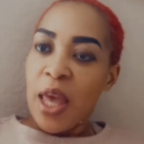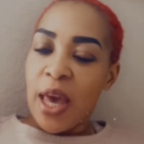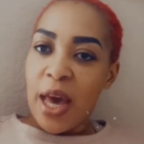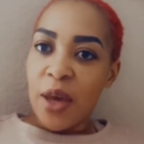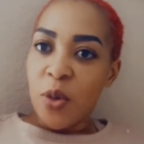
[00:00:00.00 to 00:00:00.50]

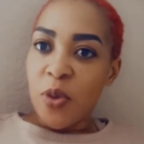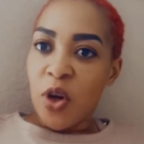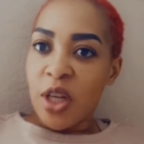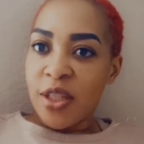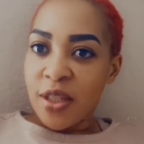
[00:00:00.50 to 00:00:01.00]
I hope you
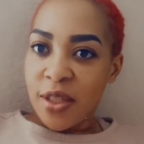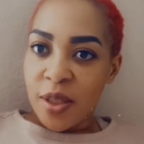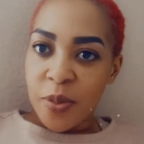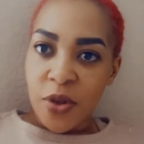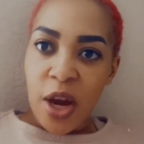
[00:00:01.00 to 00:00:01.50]
consider
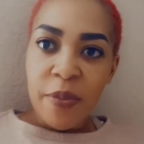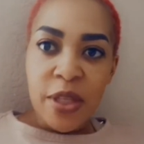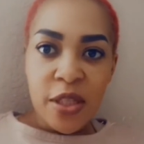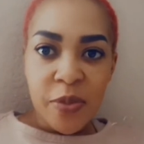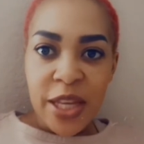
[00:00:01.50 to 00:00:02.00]
subscribing
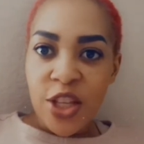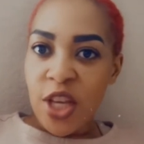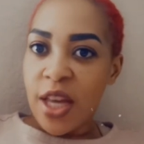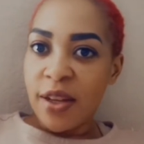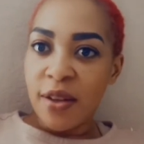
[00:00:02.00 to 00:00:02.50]
to my
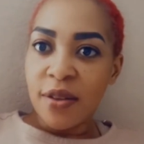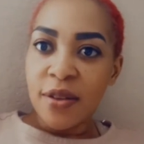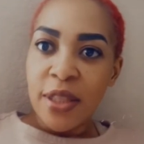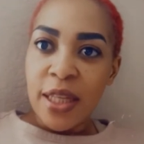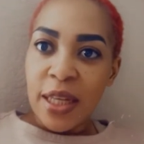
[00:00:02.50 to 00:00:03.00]
channel.
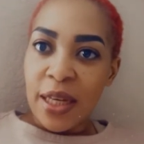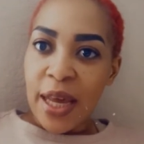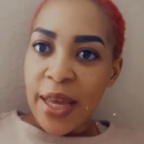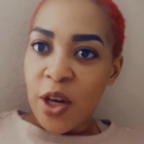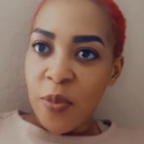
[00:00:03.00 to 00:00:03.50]

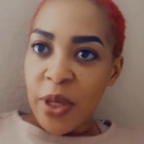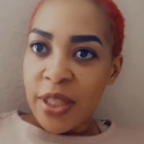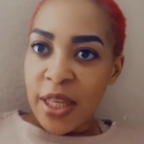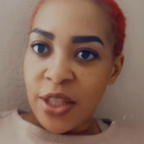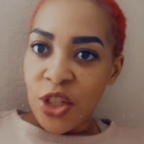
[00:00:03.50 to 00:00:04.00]
Like,
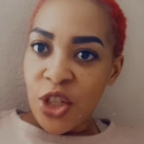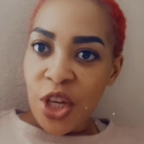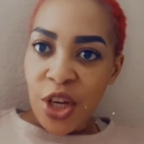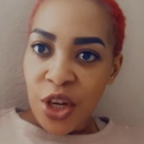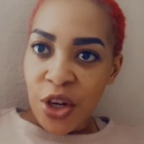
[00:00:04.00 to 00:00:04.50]
comment, and
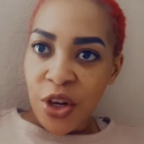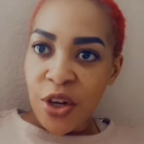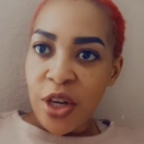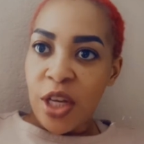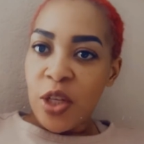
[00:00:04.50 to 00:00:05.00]
share.
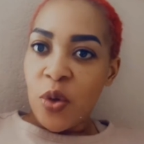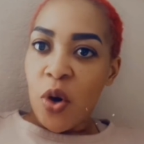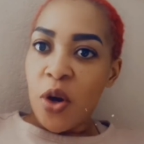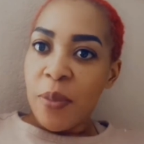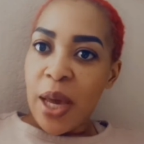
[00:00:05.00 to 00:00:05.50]
To
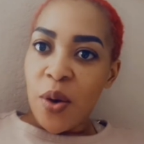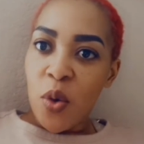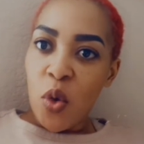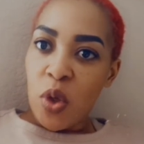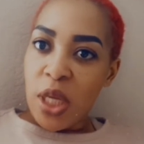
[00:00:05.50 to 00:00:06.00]
all my
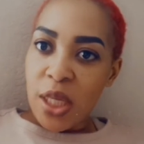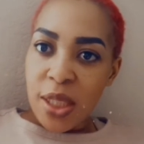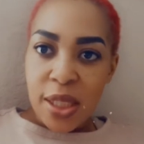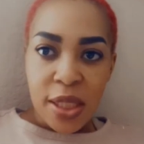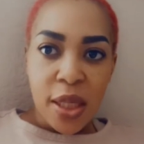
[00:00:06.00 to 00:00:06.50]

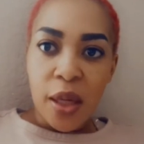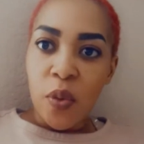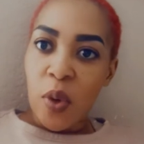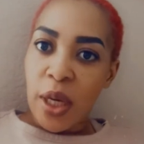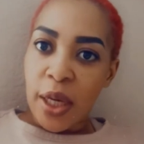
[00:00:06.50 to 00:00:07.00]
oldies,
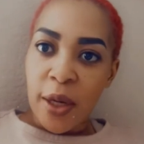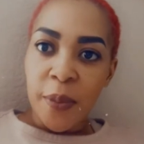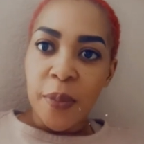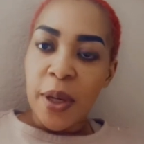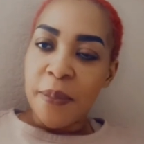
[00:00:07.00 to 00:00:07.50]

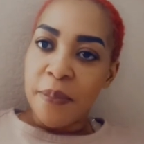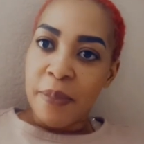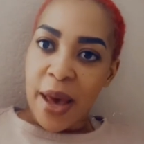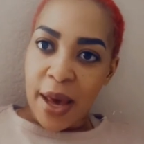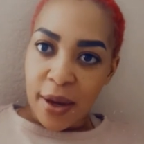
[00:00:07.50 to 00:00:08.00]
welcome
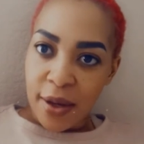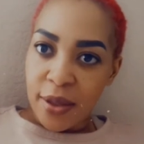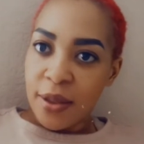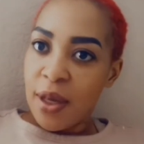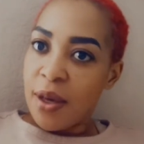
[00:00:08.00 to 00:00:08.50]
back.
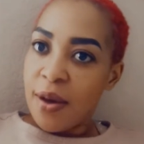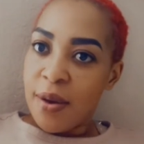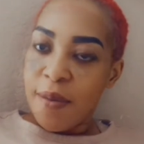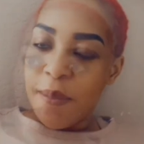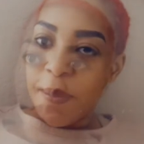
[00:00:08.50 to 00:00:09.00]

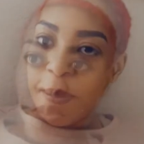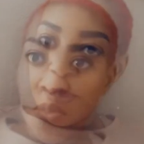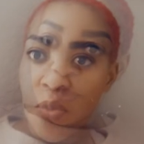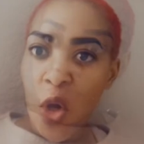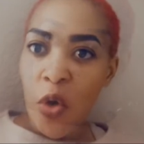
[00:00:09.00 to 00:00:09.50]

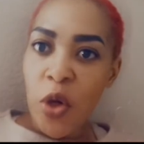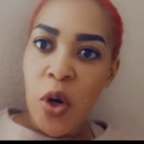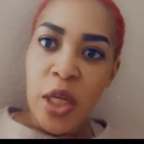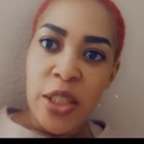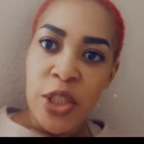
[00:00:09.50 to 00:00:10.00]
How you
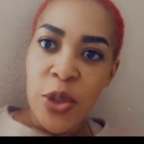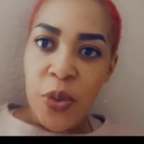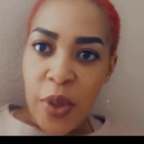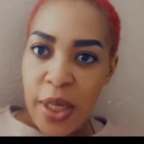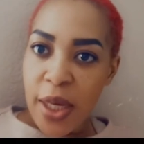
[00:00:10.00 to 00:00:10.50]
all
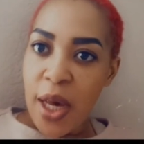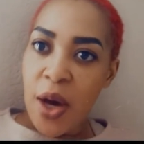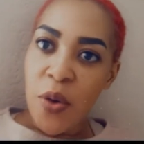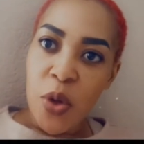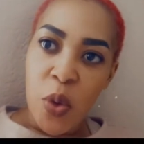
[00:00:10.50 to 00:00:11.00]
doing?
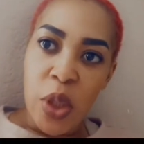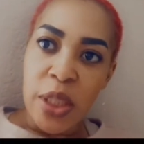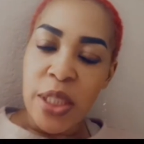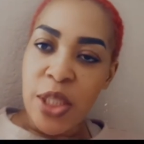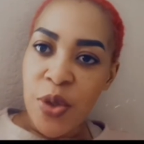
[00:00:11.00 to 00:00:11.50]
How you all
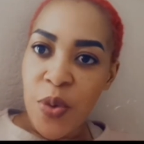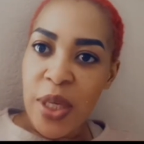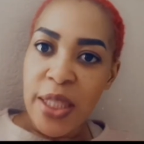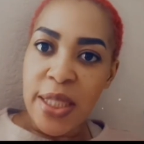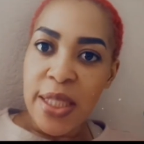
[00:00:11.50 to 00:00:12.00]

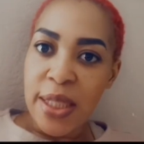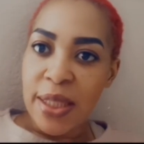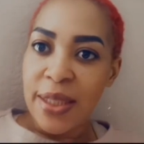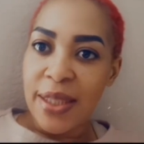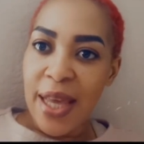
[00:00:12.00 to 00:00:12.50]
doing
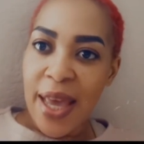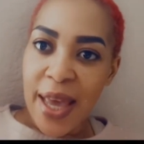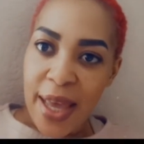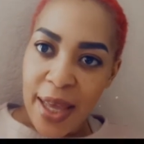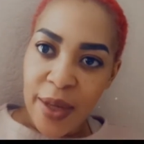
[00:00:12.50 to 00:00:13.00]

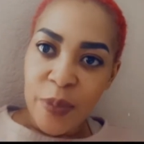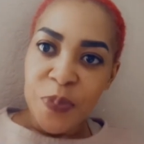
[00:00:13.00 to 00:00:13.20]
today?